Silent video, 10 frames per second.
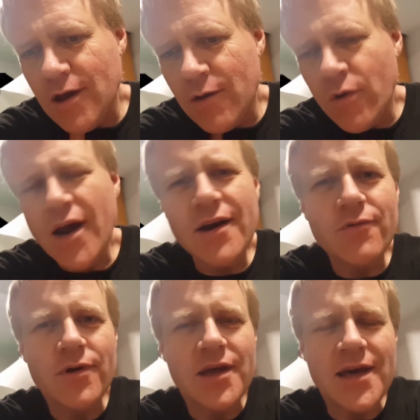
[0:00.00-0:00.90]
And what I
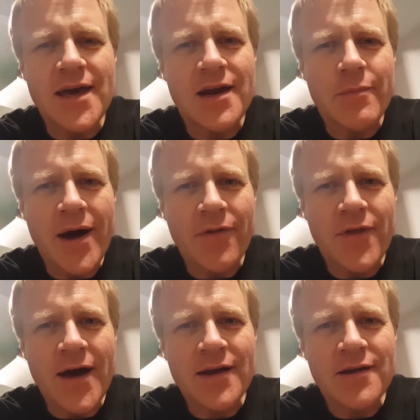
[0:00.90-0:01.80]
don't really get about
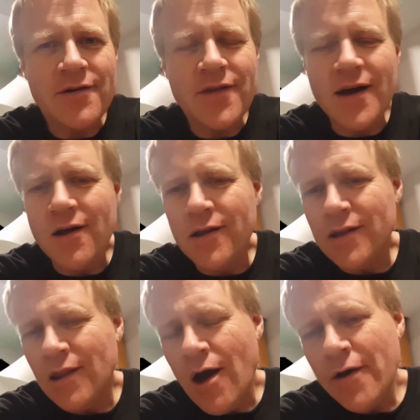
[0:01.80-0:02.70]
that, you know, they call
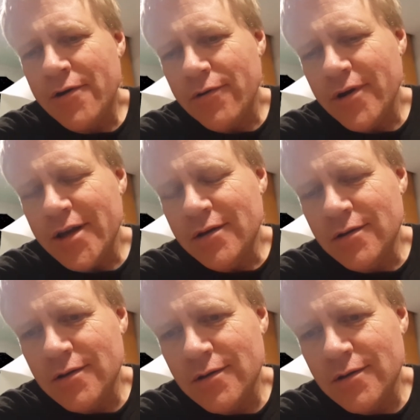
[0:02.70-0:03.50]
it lagering.